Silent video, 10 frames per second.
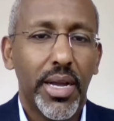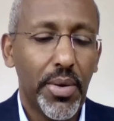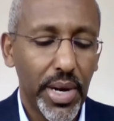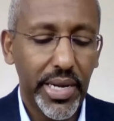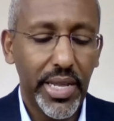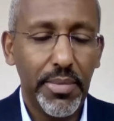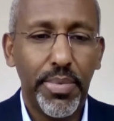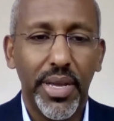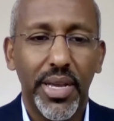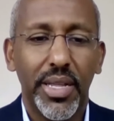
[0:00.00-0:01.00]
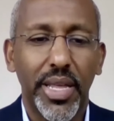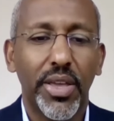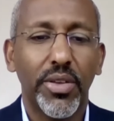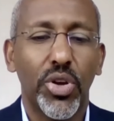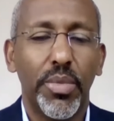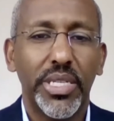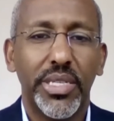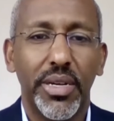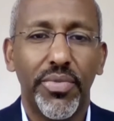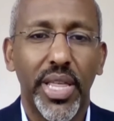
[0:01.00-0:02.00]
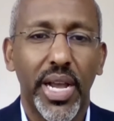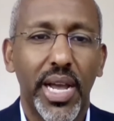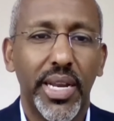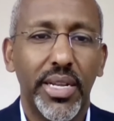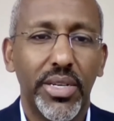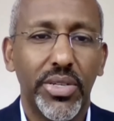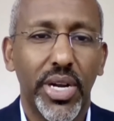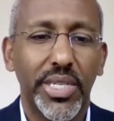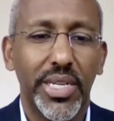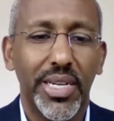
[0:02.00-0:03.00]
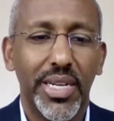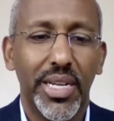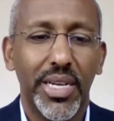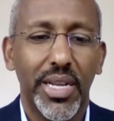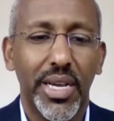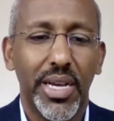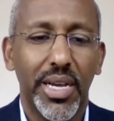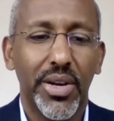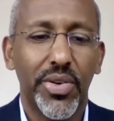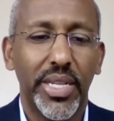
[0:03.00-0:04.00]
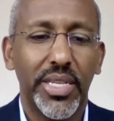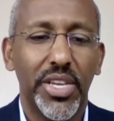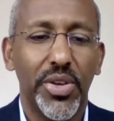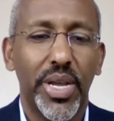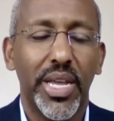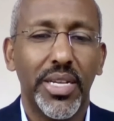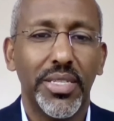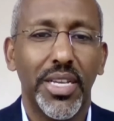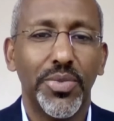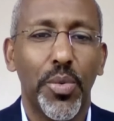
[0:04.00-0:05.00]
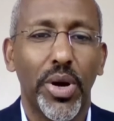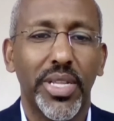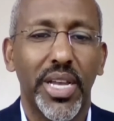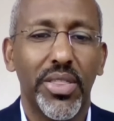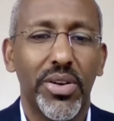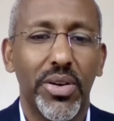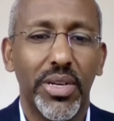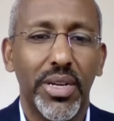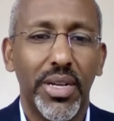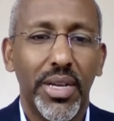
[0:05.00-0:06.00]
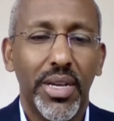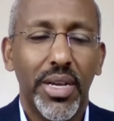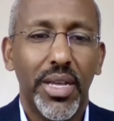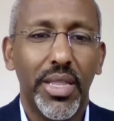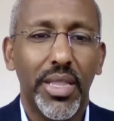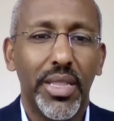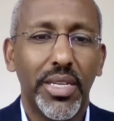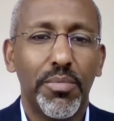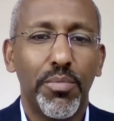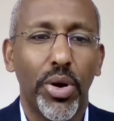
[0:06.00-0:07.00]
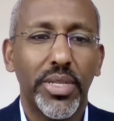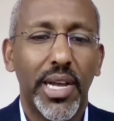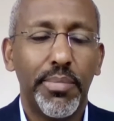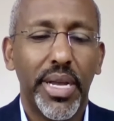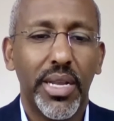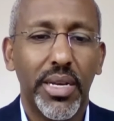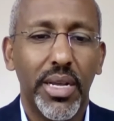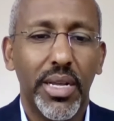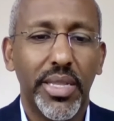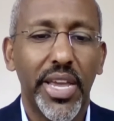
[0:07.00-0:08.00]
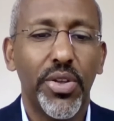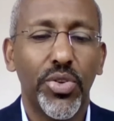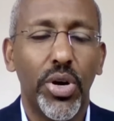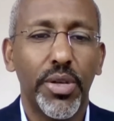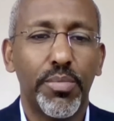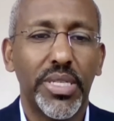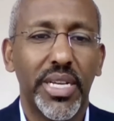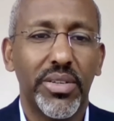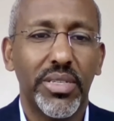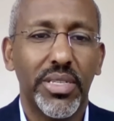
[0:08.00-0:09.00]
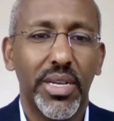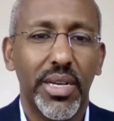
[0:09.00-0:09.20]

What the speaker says: Kawaldip, thank you so much for that kind introduction, and great to see you again as we work together on this important topic. And thank you to all the presenters.